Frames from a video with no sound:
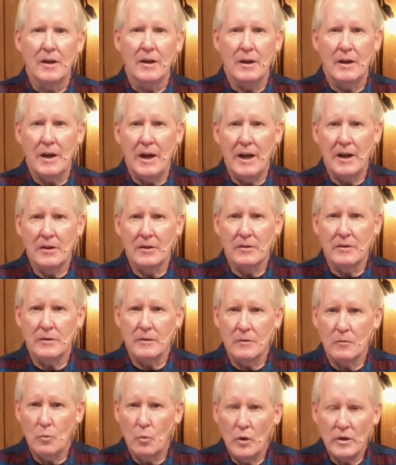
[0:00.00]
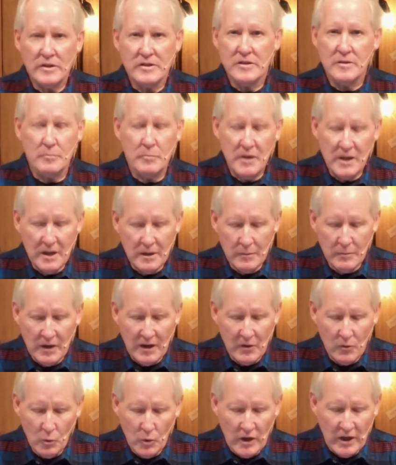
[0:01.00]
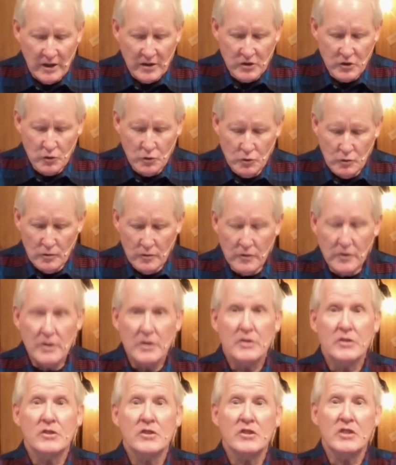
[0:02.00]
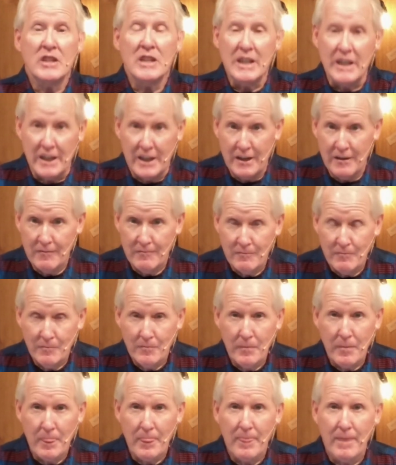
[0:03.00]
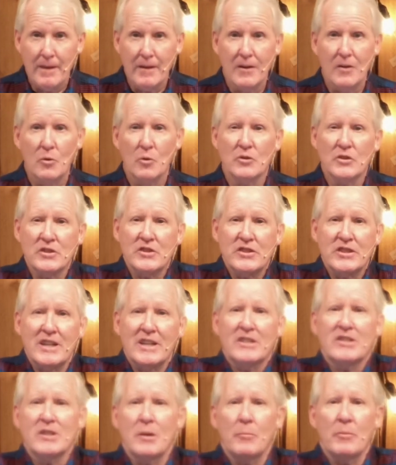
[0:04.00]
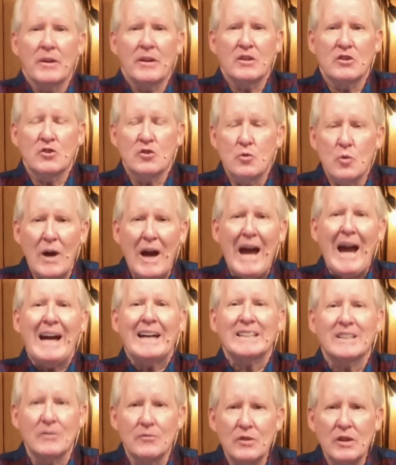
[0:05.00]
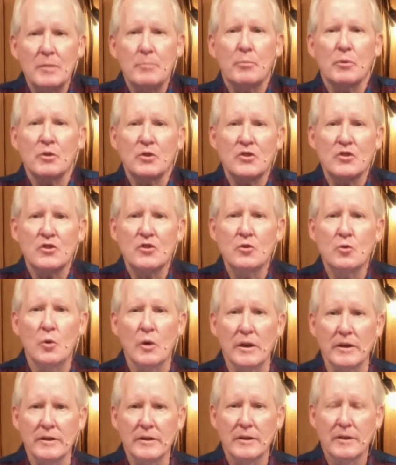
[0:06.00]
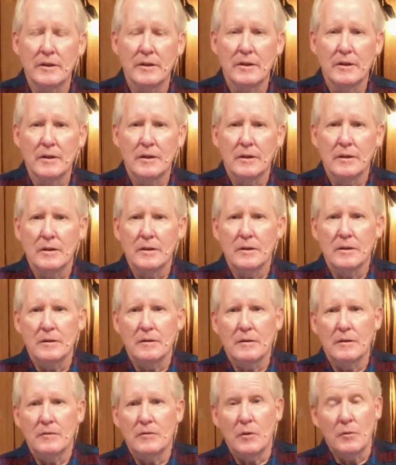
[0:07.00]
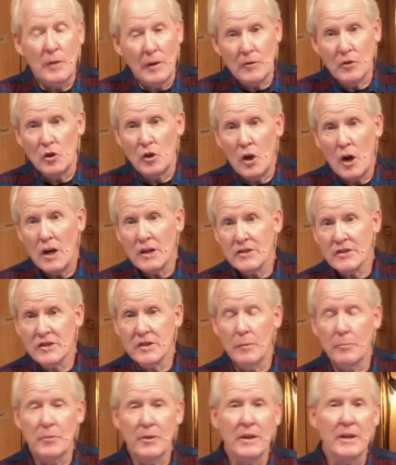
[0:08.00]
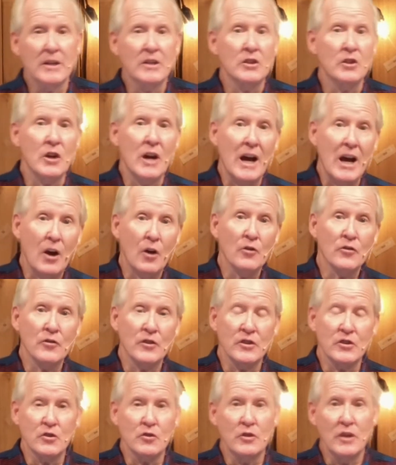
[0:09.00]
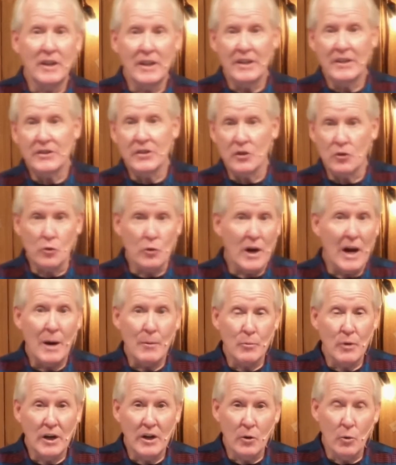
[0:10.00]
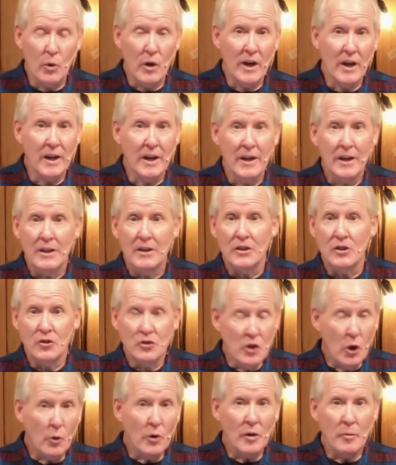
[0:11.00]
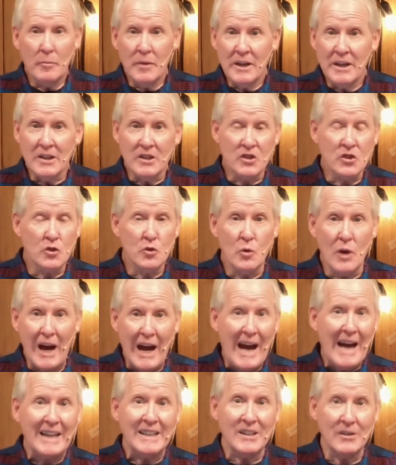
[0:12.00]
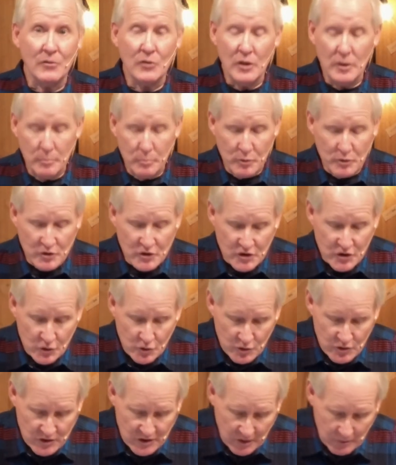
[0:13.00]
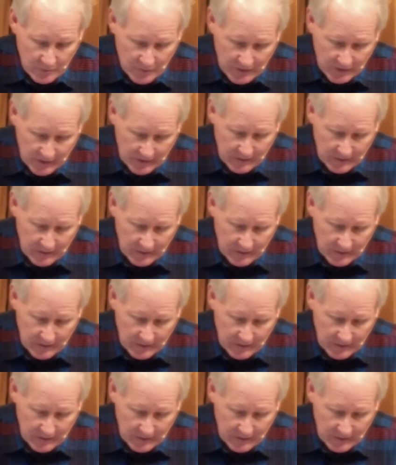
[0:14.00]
And what does it mean, by the way, to seek? Well, to seek something is to actively pursue it. If you've ever lost something in your house that you needed to grab right away, you know what it means to actively pursue something.